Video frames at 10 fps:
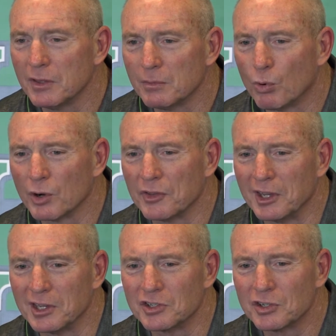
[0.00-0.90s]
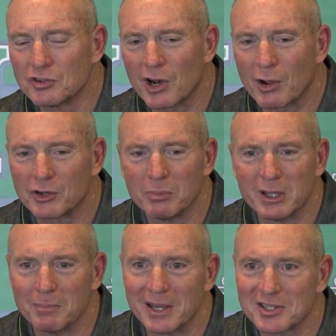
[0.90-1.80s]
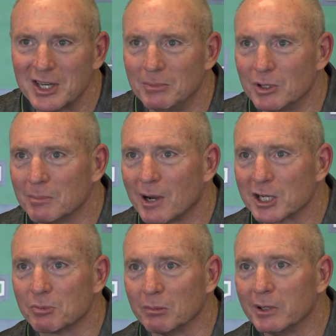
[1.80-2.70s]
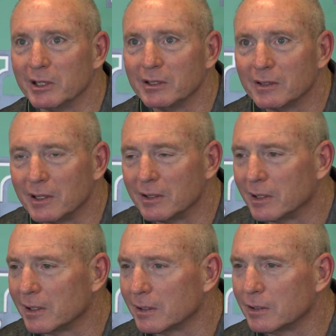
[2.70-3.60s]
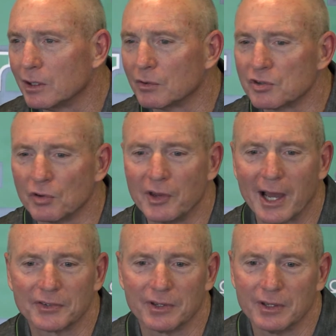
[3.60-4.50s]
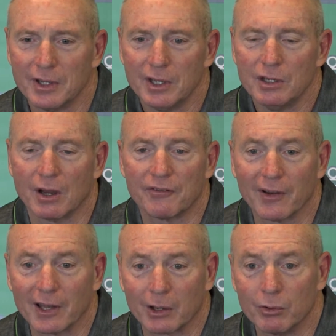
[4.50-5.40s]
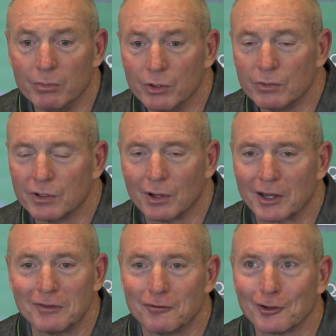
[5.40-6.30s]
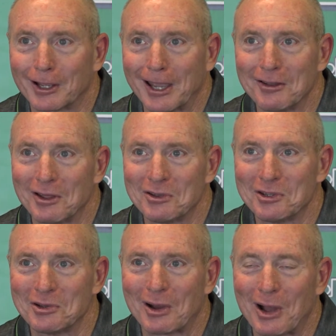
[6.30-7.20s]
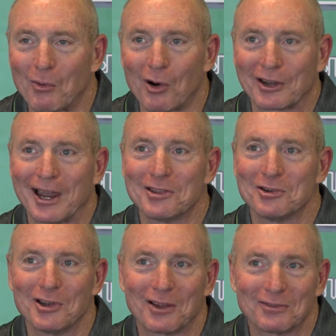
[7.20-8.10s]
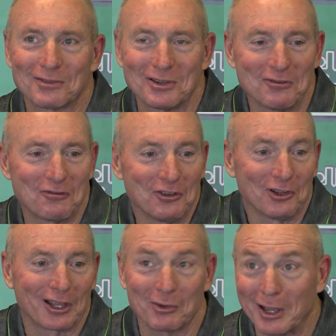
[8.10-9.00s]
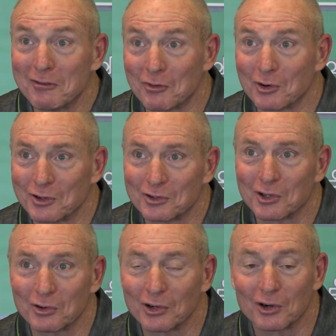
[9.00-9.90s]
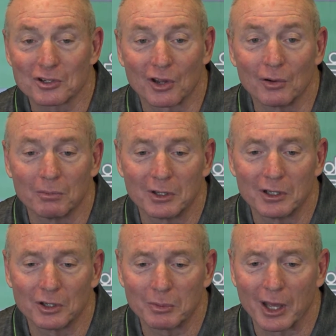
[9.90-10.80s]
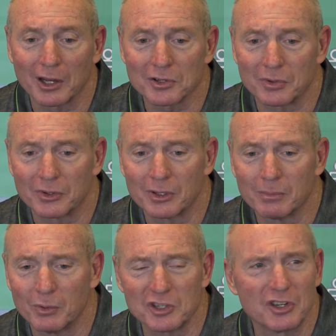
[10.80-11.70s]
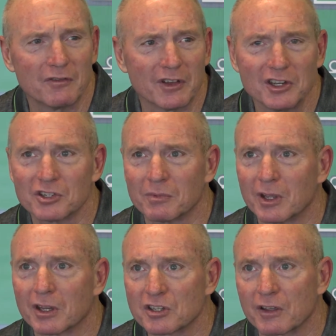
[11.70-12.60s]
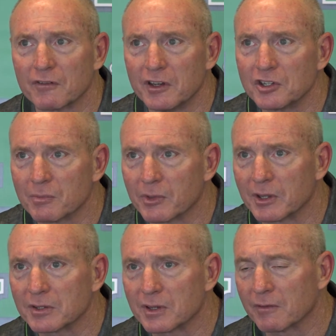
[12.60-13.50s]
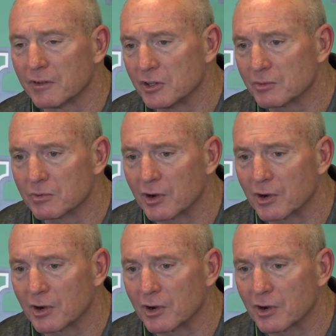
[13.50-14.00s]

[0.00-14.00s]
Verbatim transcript: the important thing is you try to go out there be the best team you can possibly be, and uh, you know there's no doubt that you know I felt like we moved. You know I didn't feel like I had. Uh, you know I walked out there and not didn't feel like we had 400 total yards total. You know, to be honest with you, but we just didn't finish. Some, you know, got to finish some things. Got to finish some